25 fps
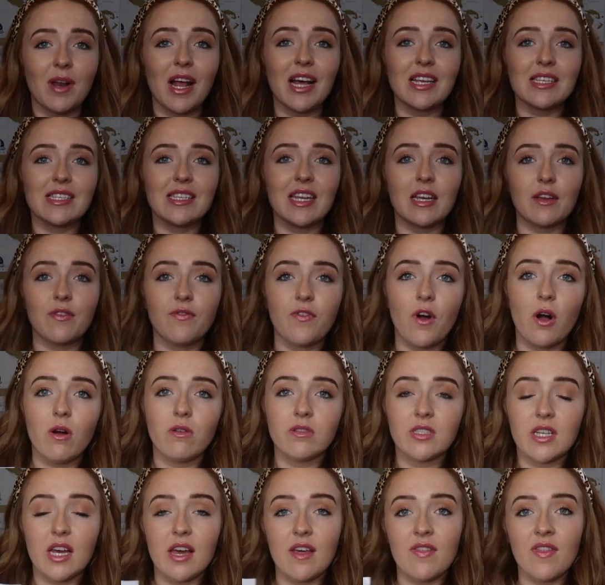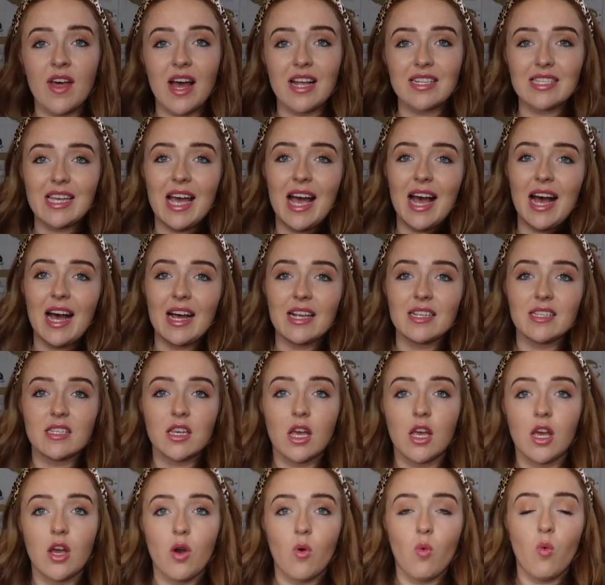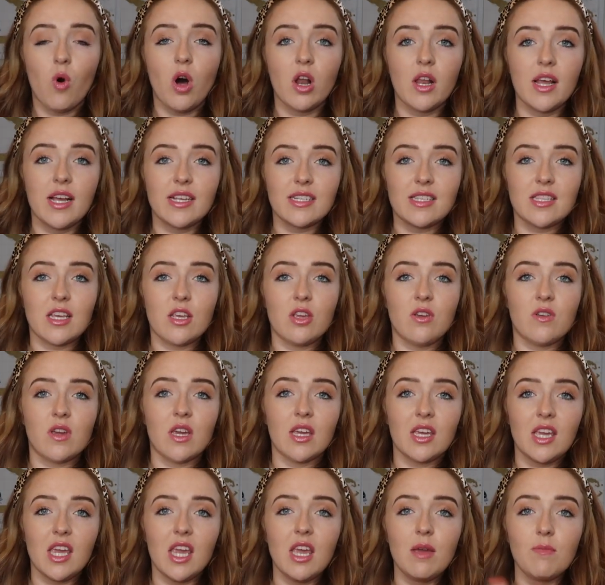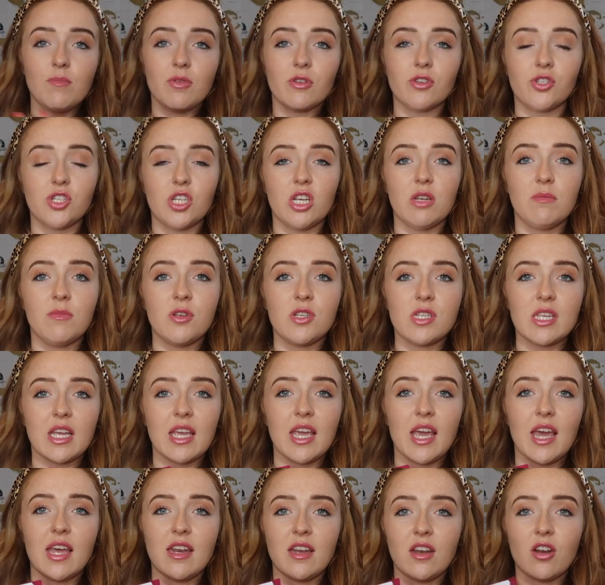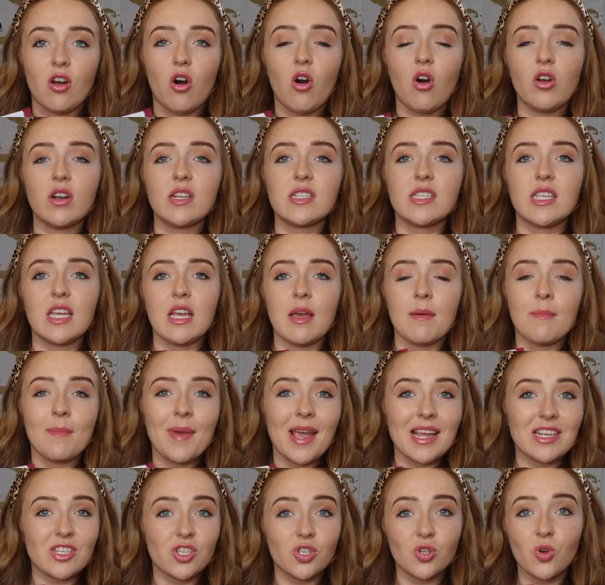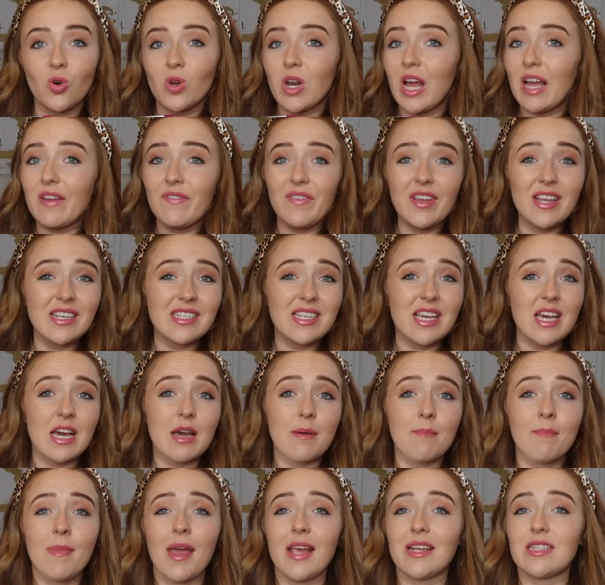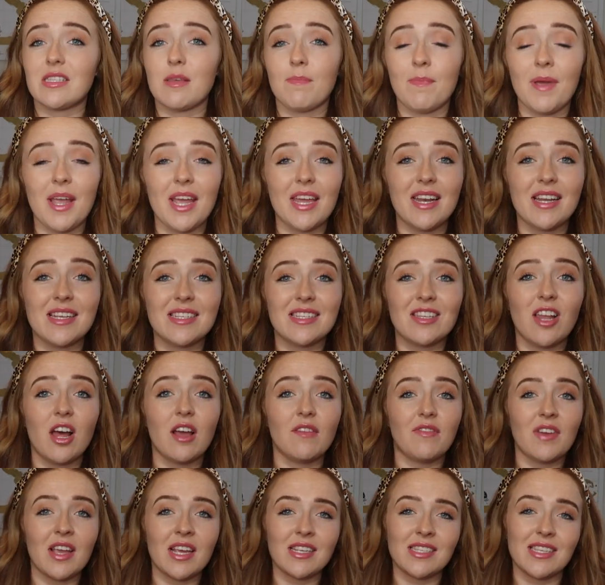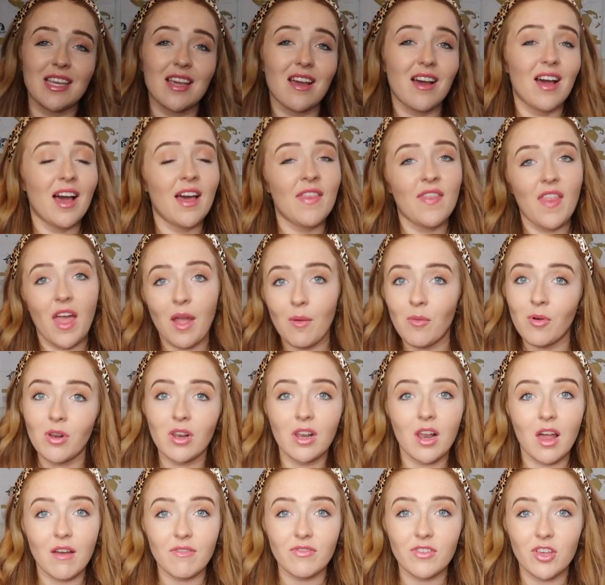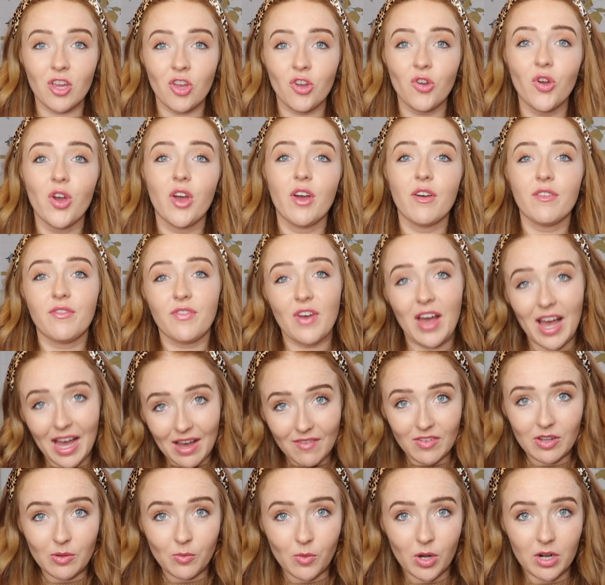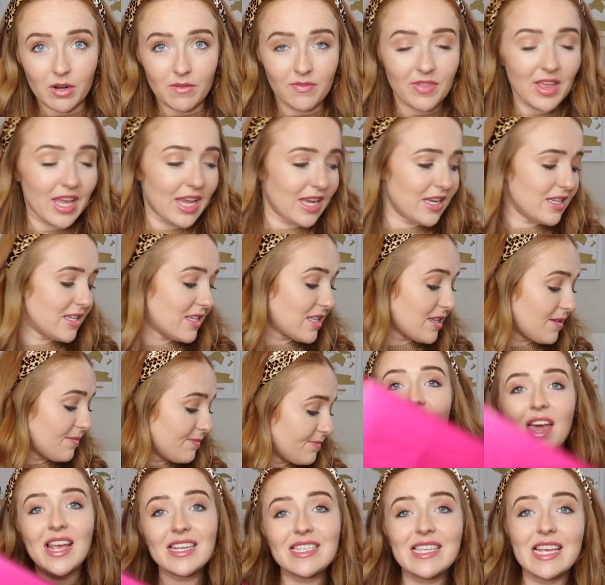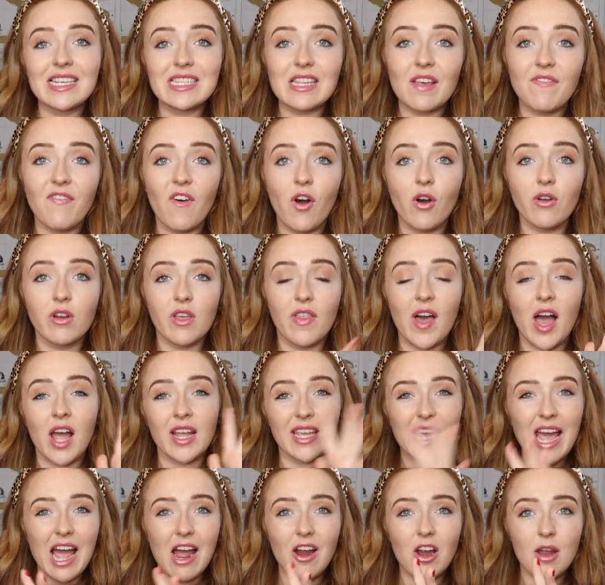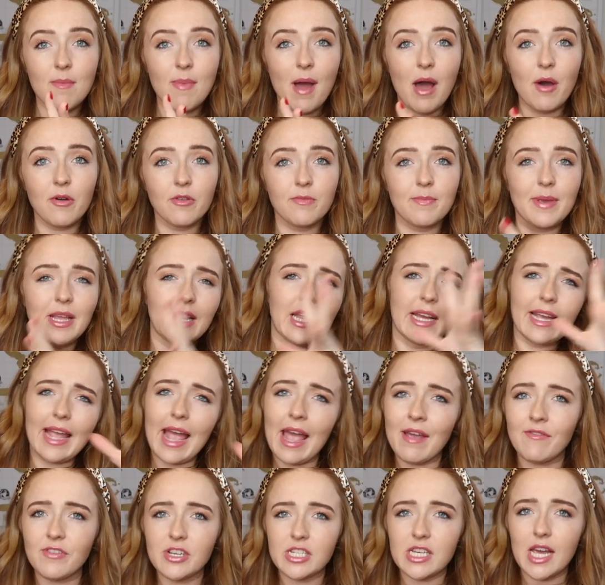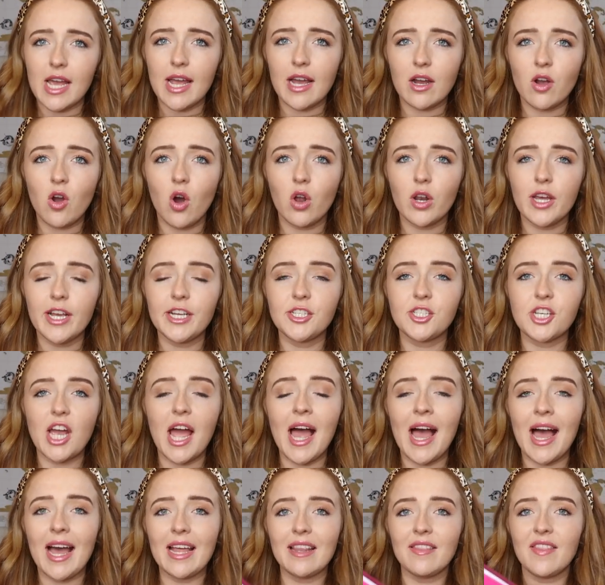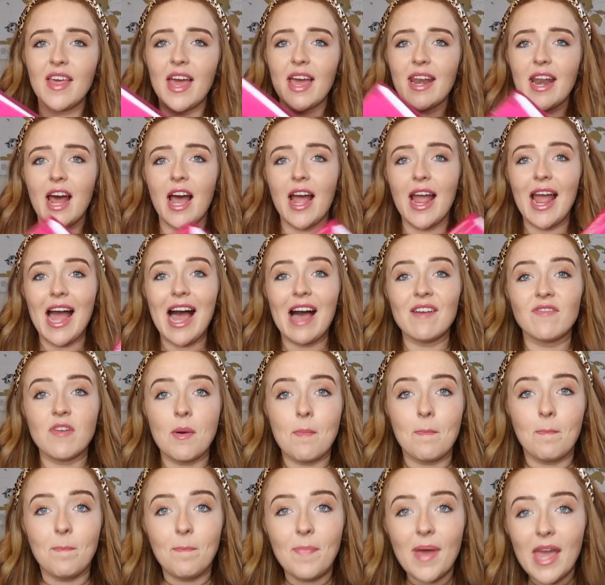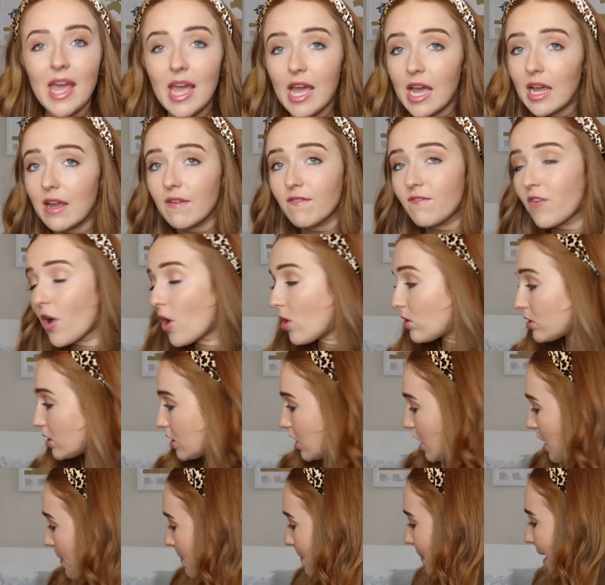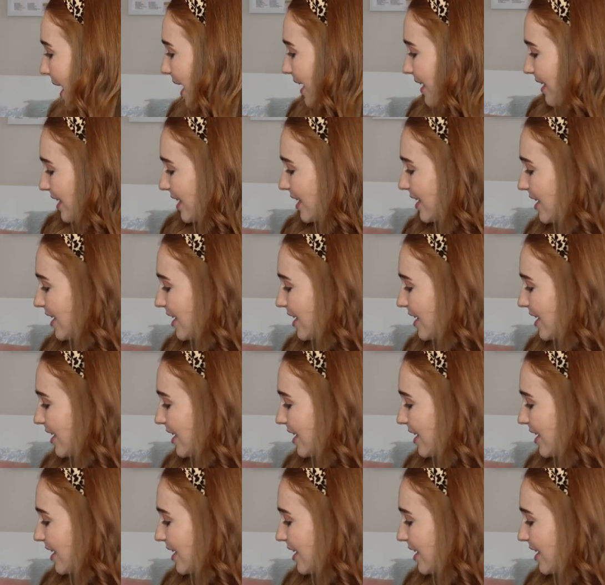a plastic folder that has wallets that you can keep your sheet music in, and honestly, it makes your life easier, makes the pianist's life easier, and they will love you for having one of these. This is the folder that I carry about with me like every day at college, and then I have a big folder back